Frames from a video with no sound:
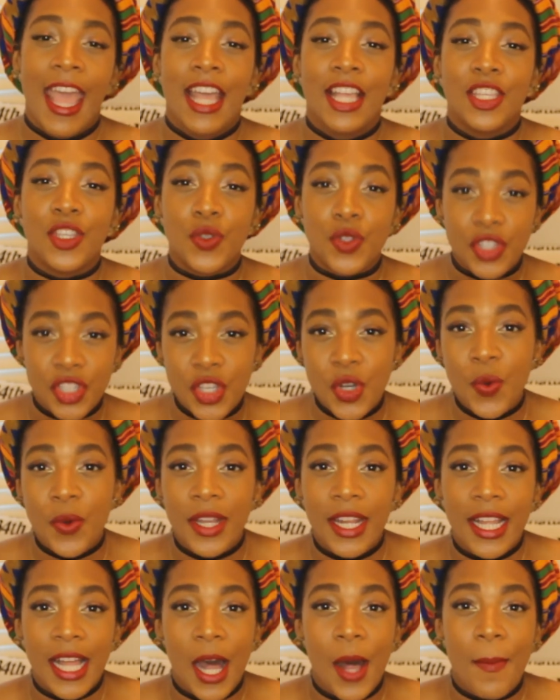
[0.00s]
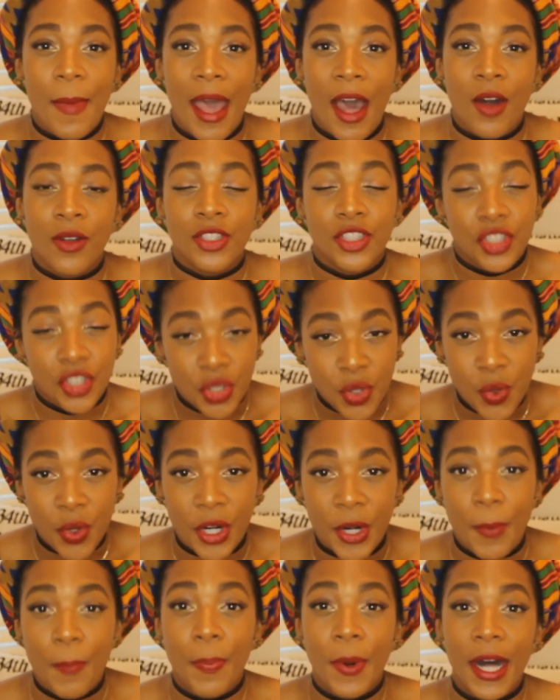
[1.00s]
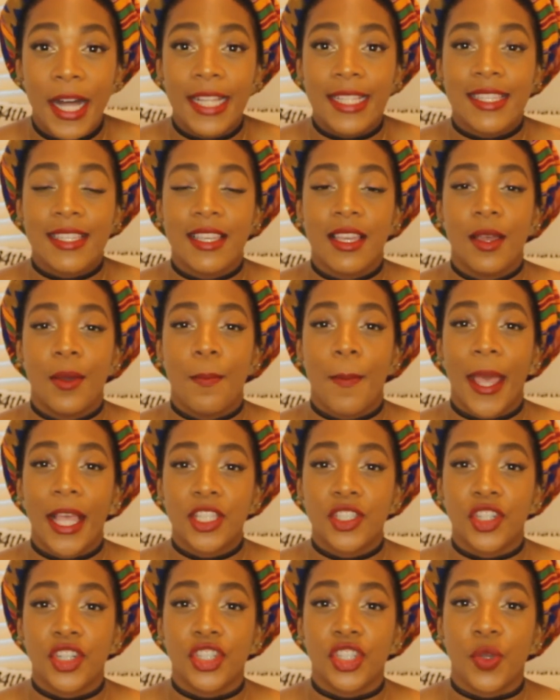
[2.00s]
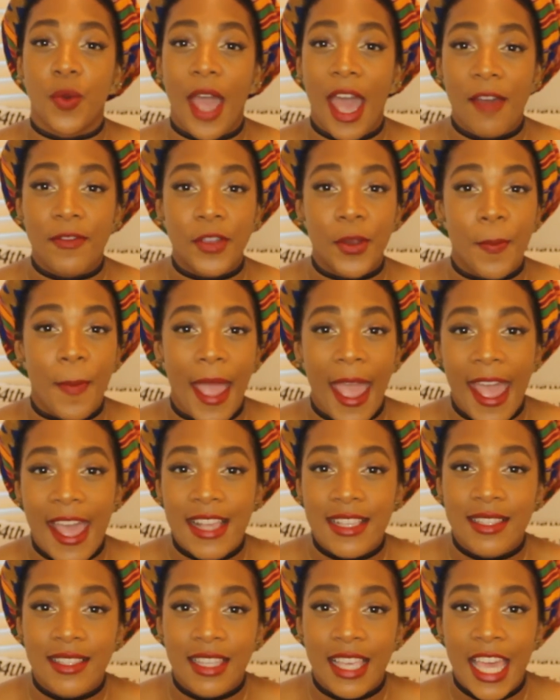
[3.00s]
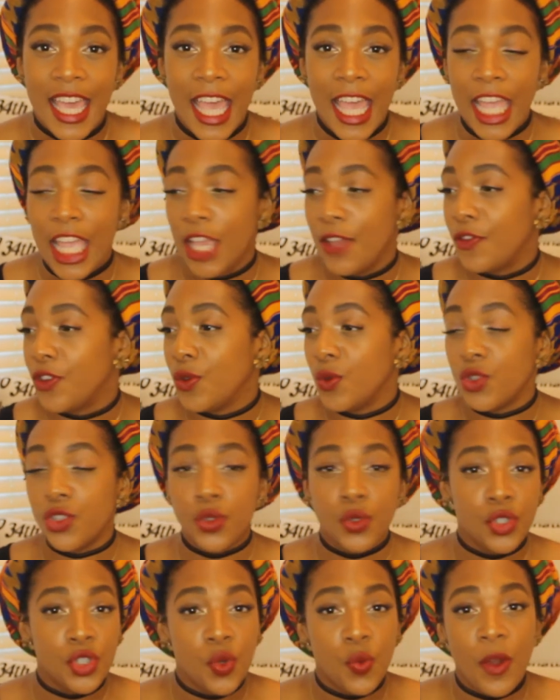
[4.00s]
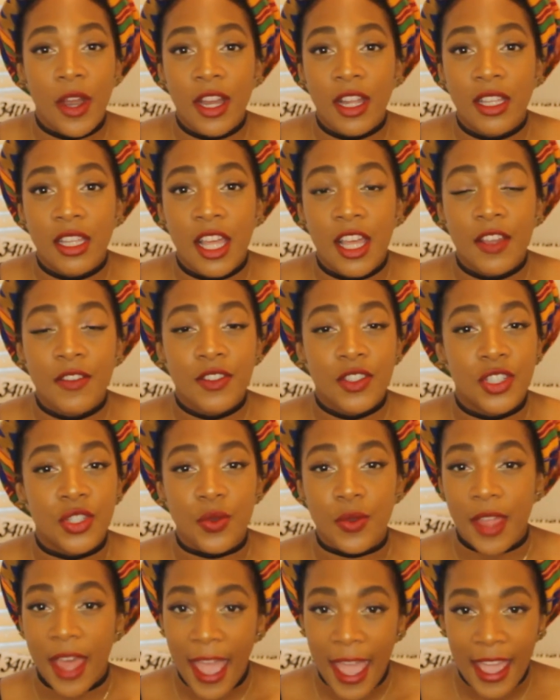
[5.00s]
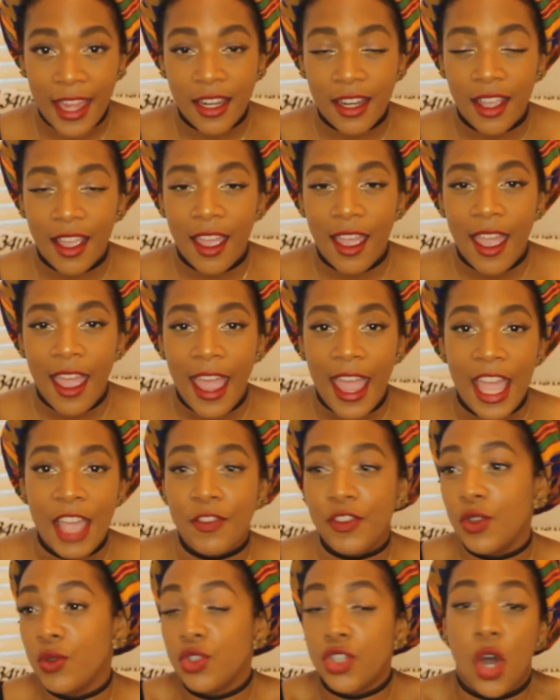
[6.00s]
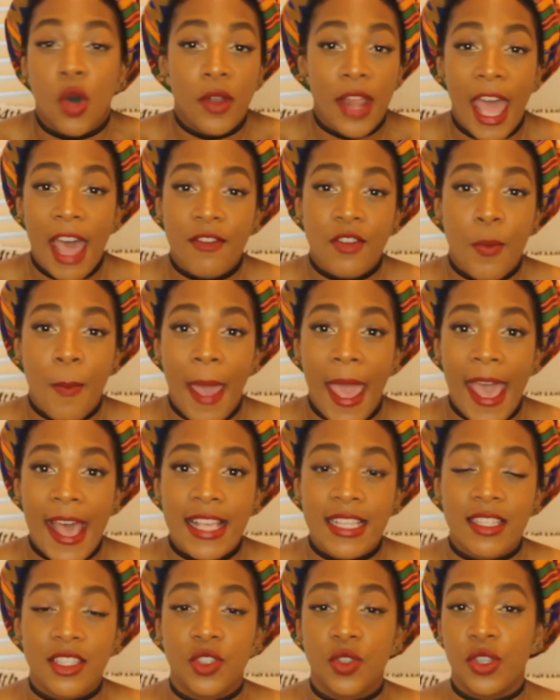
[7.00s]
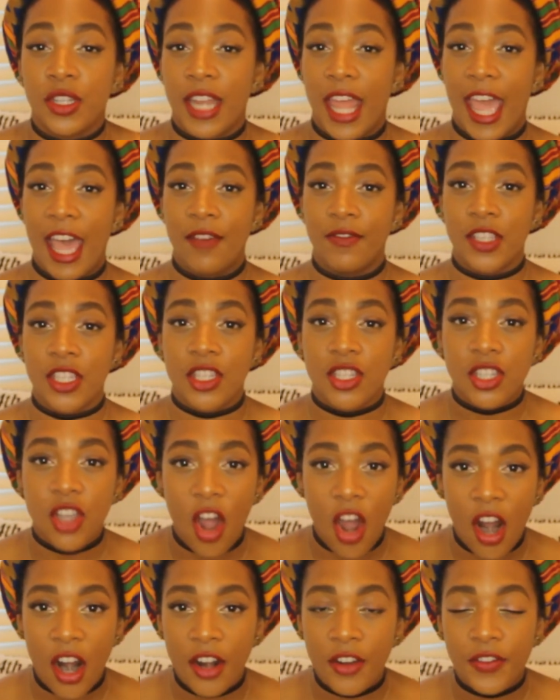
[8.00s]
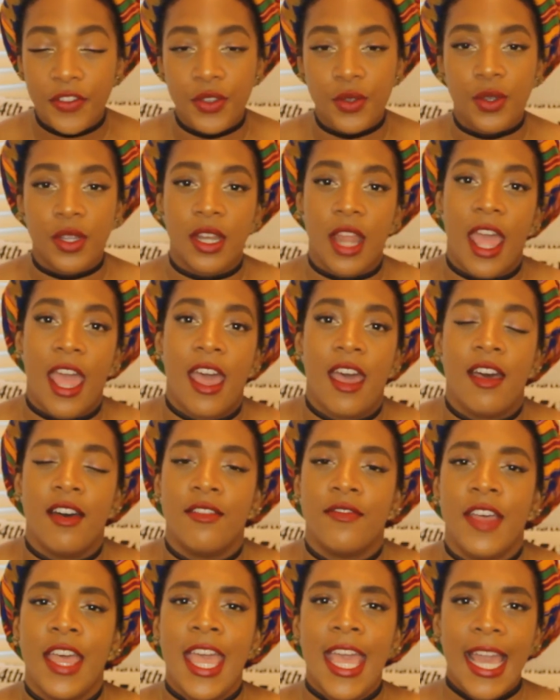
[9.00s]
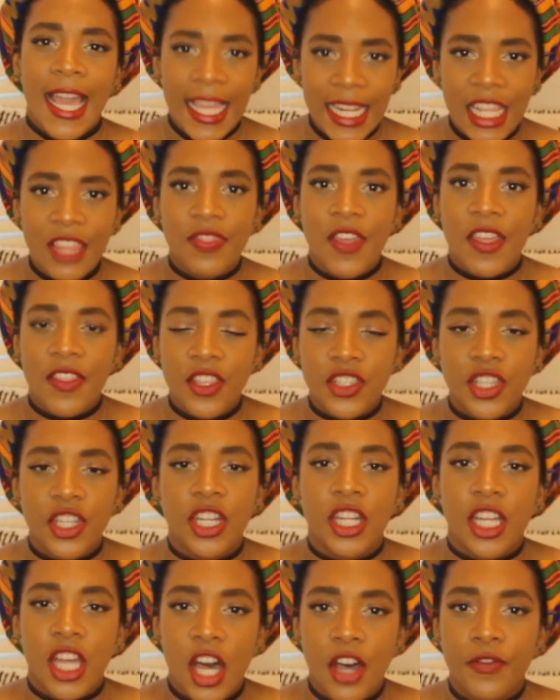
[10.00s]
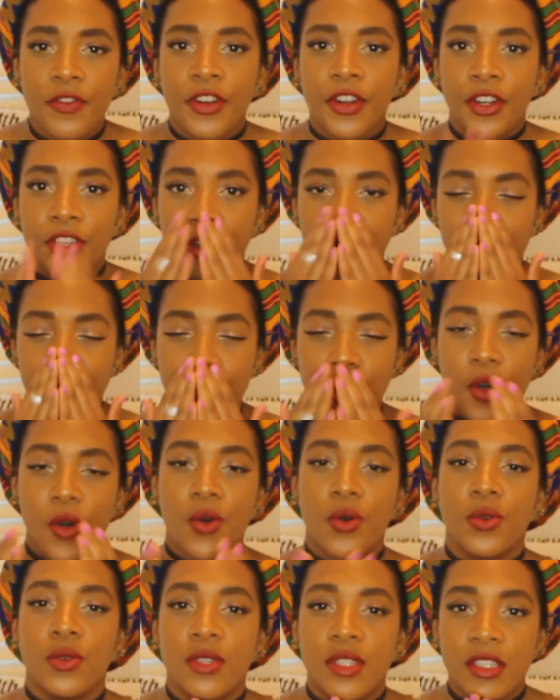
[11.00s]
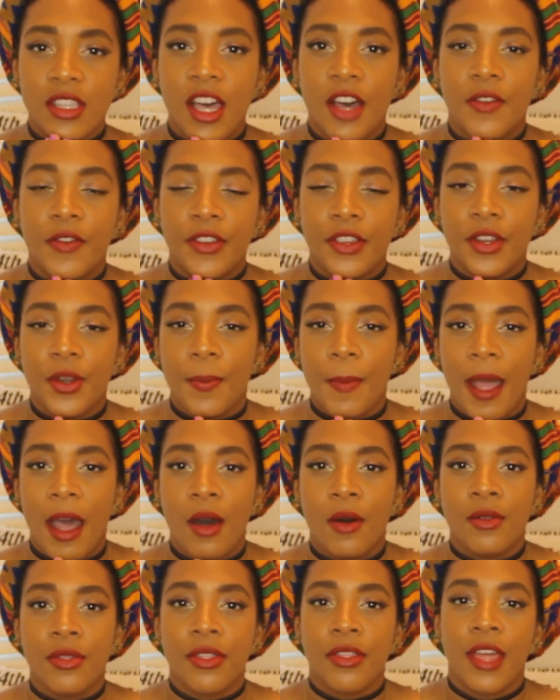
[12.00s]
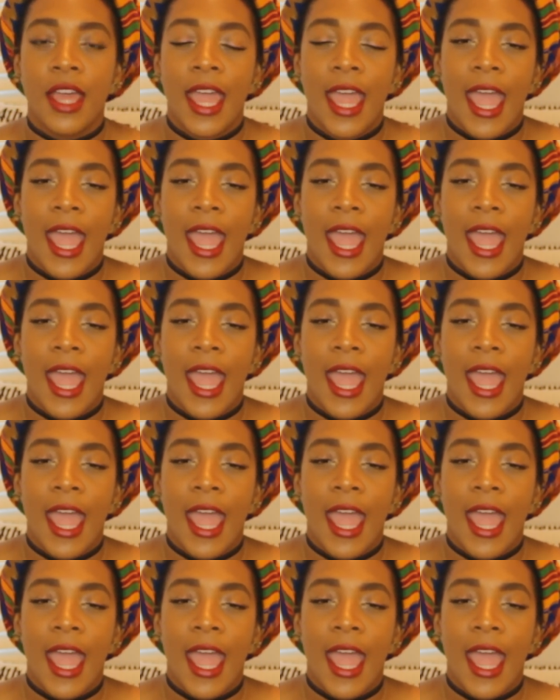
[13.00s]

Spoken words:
You still want to come out, sure, but make sure you have your mask. If you choose to wear gloves, do that. If you don't have a mask, you can have a scarf, you can have anything that's going to cover your nose, cover your mouth,